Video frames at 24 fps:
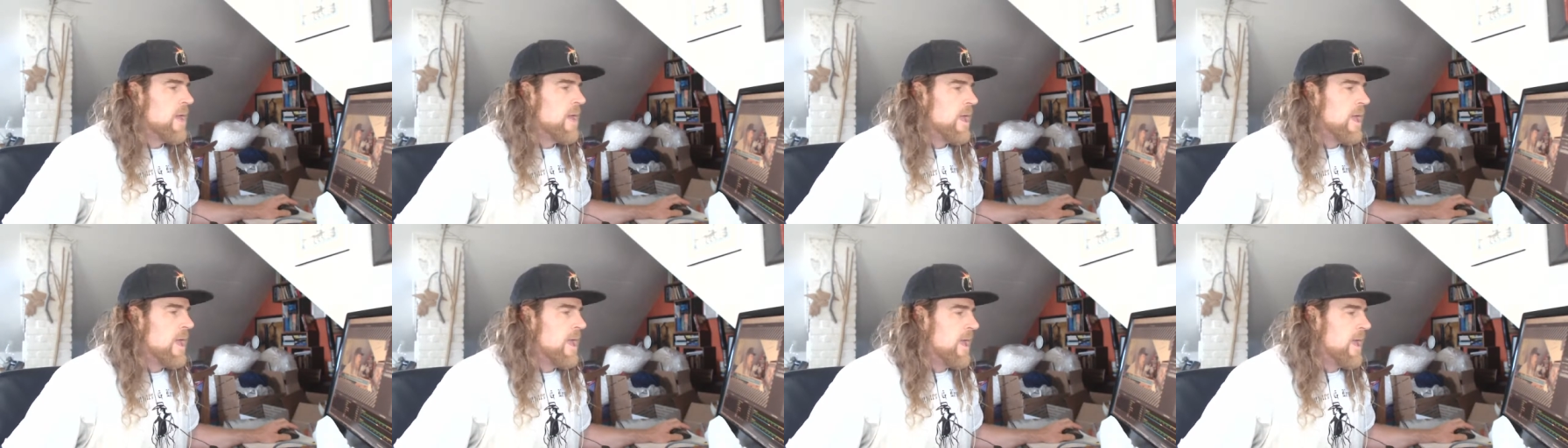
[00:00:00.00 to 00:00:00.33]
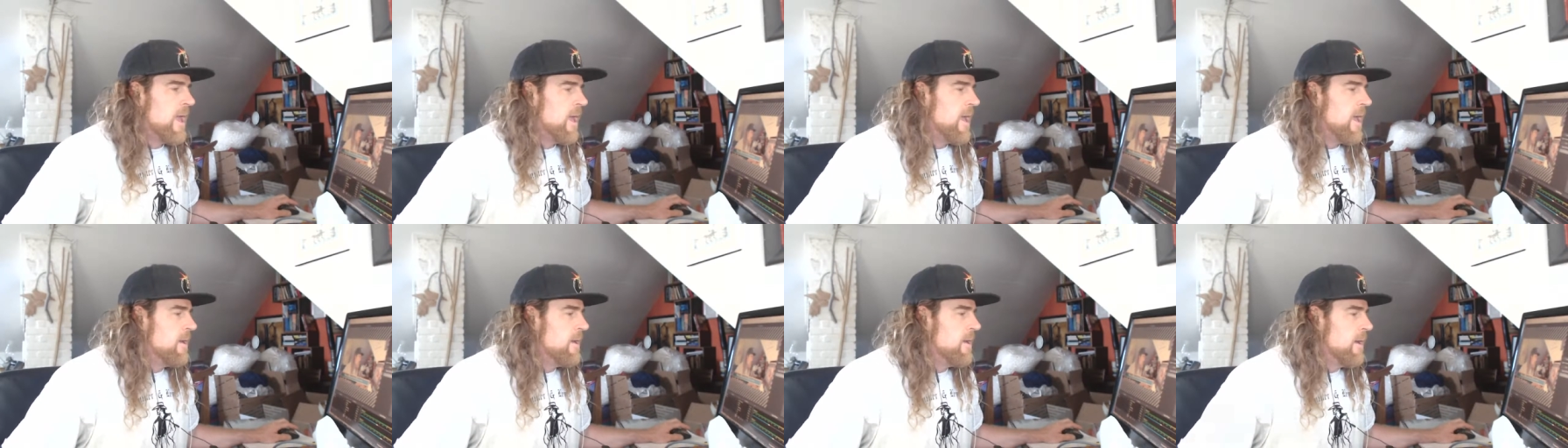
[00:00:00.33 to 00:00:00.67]

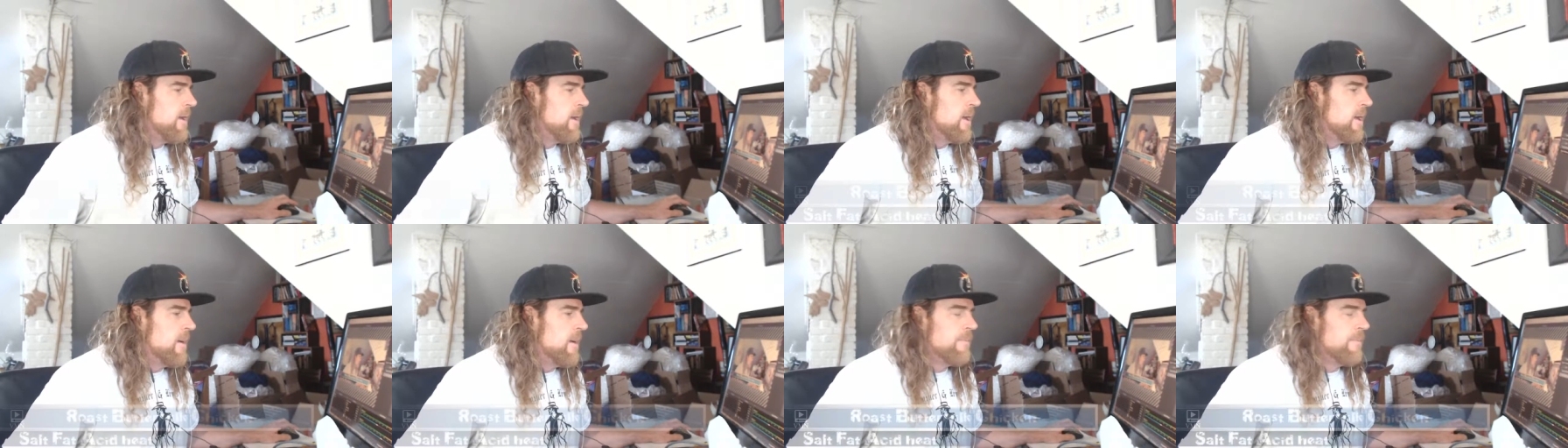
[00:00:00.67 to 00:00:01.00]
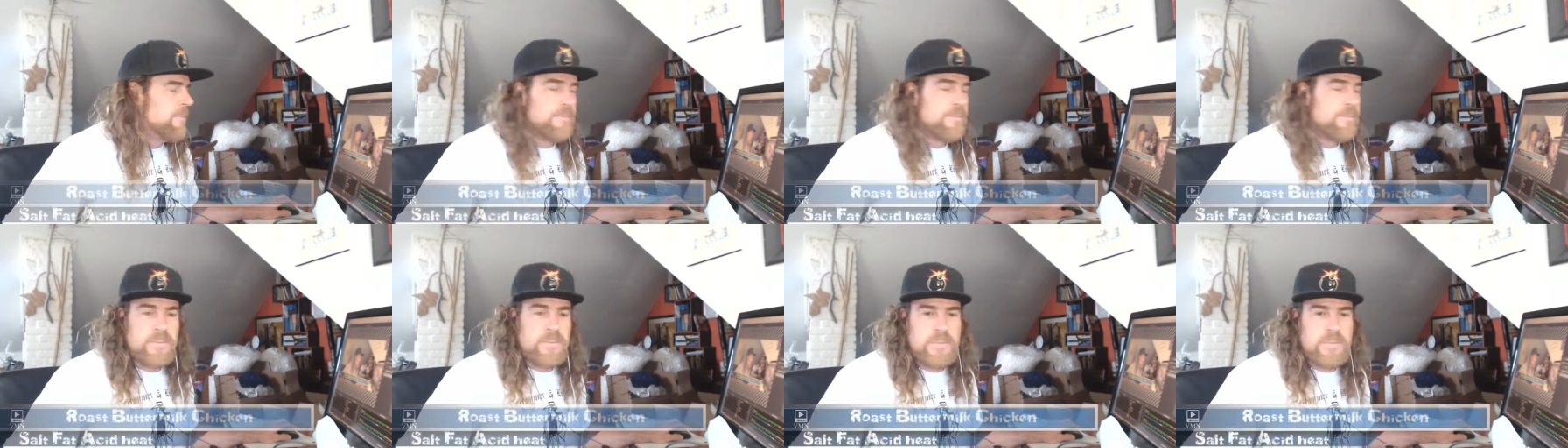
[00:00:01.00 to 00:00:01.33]
and um
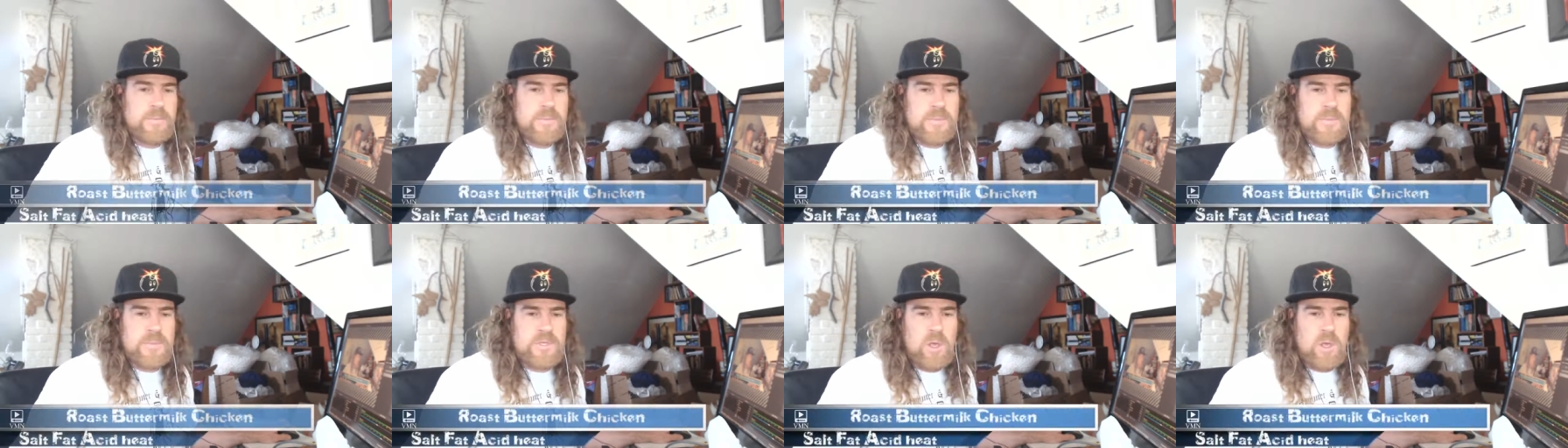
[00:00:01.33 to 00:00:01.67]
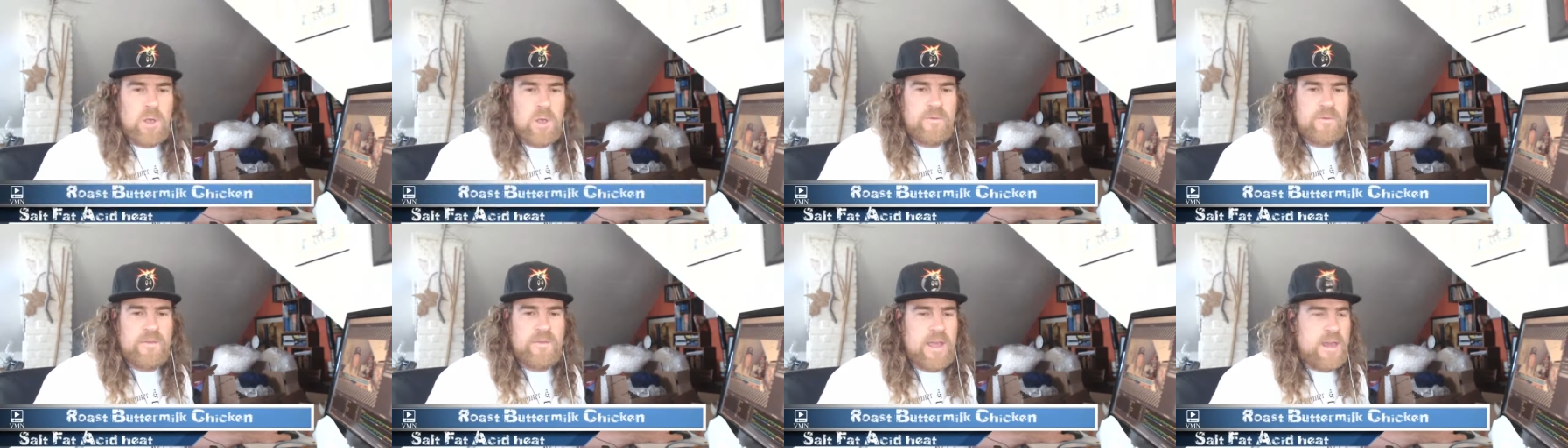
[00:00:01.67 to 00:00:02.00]

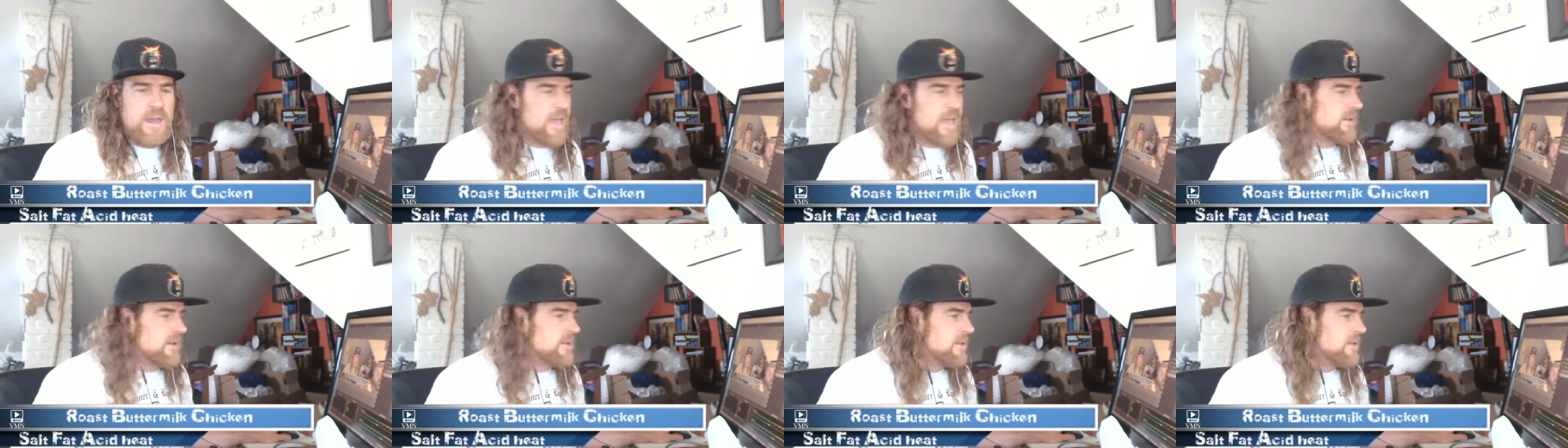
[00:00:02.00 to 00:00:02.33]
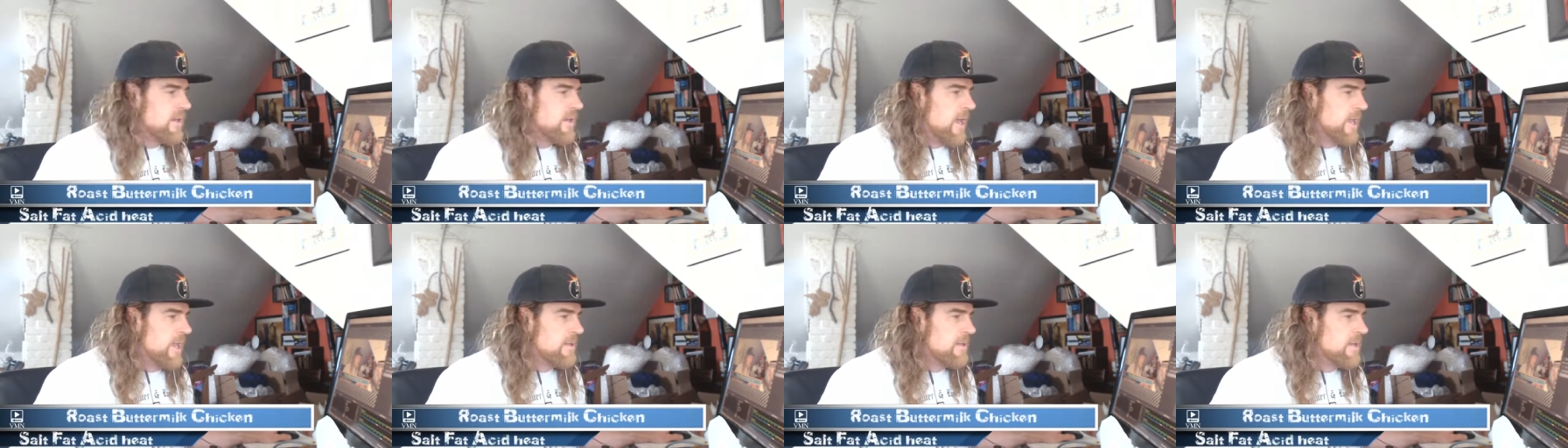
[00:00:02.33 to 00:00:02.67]
Salt, Fat, acid,
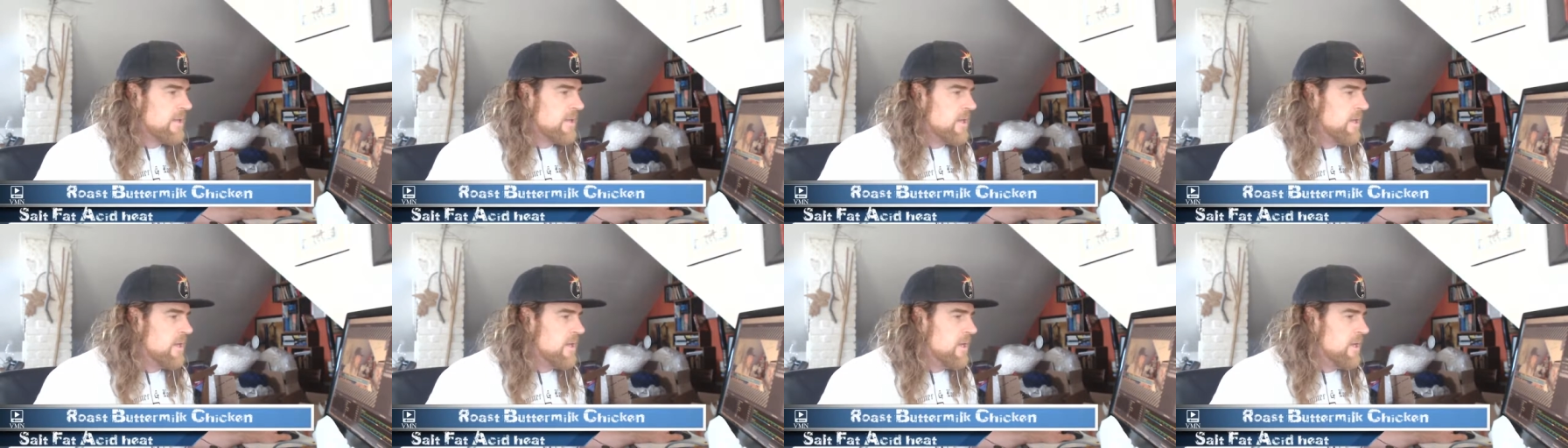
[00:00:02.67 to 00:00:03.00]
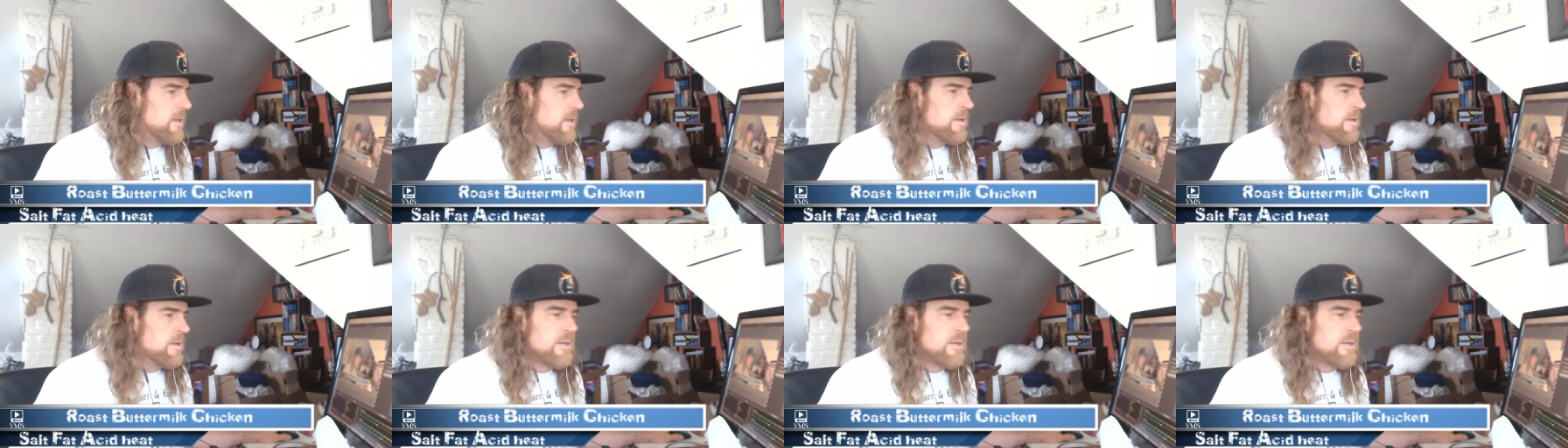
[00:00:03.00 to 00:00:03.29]
acid Heat